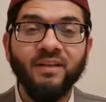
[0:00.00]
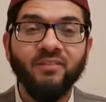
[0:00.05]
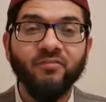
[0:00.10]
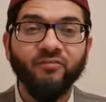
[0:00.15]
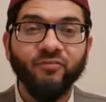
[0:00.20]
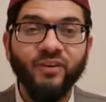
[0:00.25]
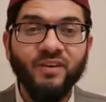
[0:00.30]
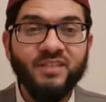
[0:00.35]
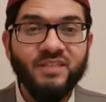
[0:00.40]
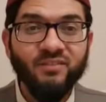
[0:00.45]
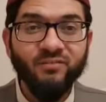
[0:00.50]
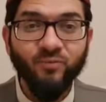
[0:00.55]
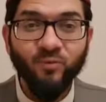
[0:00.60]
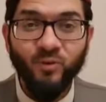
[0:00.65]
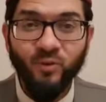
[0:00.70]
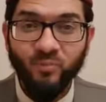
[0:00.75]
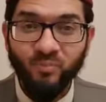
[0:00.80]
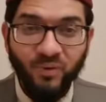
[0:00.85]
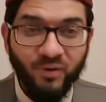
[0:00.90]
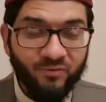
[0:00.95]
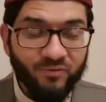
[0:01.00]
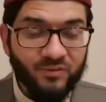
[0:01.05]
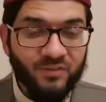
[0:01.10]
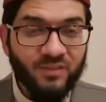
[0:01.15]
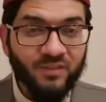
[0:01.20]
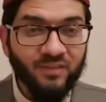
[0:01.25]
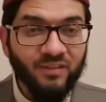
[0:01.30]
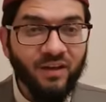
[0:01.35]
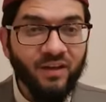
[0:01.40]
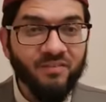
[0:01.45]
First of all, the Prophet
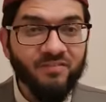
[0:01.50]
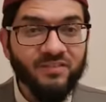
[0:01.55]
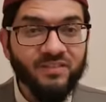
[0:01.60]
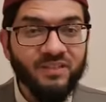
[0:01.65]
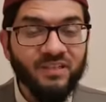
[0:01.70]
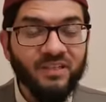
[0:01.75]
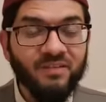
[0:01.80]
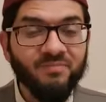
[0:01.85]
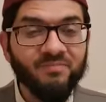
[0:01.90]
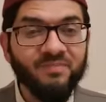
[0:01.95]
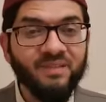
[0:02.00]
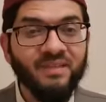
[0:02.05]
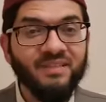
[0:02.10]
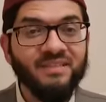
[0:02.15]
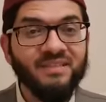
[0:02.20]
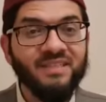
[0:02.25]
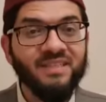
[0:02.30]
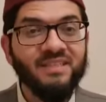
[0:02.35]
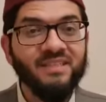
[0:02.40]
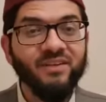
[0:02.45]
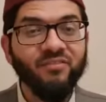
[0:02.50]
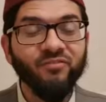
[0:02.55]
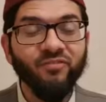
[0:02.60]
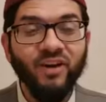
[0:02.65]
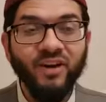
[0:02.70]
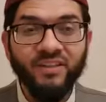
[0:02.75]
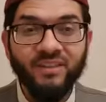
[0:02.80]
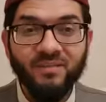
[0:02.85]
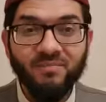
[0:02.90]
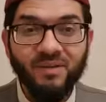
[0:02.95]
sallallahu alaihi wasallam, then Sayyida
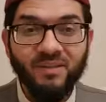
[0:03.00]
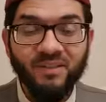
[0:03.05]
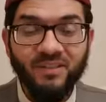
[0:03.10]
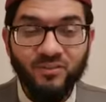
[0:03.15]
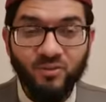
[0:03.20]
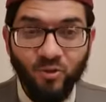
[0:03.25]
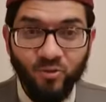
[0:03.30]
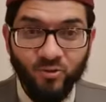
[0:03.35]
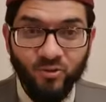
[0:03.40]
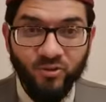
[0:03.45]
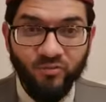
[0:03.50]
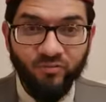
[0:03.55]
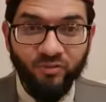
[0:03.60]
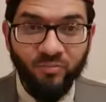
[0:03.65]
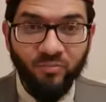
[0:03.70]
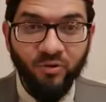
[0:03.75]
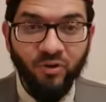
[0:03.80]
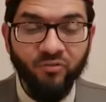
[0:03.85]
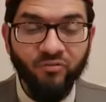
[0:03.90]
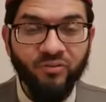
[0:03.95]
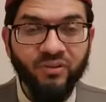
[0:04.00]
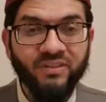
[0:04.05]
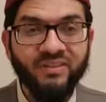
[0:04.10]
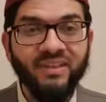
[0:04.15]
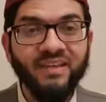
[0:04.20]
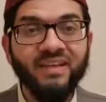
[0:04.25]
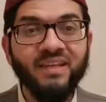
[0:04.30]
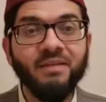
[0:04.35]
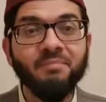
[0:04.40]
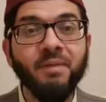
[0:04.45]
Fatima, the daughter of the Prophet,
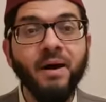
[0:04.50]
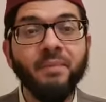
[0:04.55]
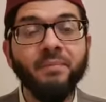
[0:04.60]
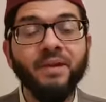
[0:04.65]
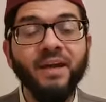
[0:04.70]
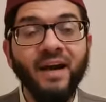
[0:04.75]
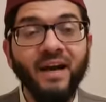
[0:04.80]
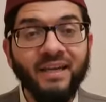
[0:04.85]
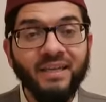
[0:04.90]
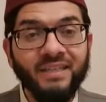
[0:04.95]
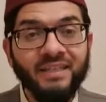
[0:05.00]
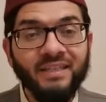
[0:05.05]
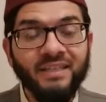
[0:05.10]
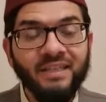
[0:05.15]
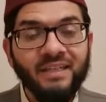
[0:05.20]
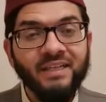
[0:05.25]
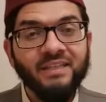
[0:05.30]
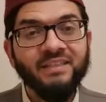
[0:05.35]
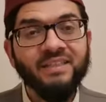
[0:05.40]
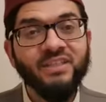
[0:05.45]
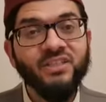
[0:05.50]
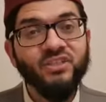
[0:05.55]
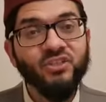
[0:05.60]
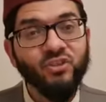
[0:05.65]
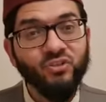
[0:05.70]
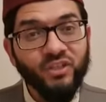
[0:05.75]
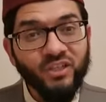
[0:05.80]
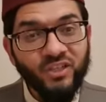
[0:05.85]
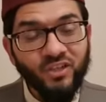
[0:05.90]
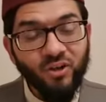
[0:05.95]
then Imam Ali, the
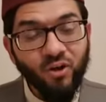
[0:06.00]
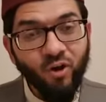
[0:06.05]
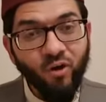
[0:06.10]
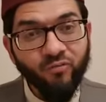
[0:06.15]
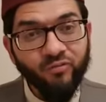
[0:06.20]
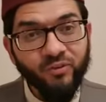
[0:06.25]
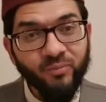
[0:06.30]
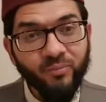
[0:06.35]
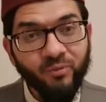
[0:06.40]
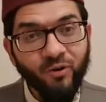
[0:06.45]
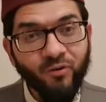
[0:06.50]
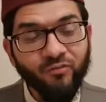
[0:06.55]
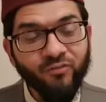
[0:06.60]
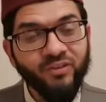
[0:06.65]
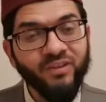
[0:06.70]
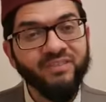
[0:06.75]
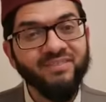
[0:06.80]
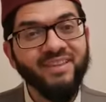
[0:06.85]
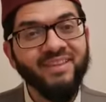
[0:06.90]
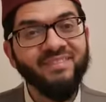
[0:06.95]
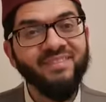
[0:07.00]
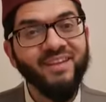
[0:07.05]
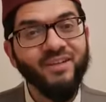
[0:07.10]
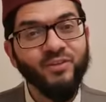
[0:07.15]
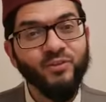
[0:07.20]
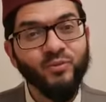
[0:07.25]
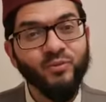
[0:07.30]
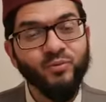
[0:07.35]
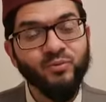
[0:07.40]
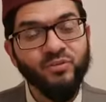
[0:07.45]
son-in-law of the Prophet, then their
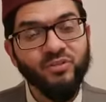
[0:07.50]
two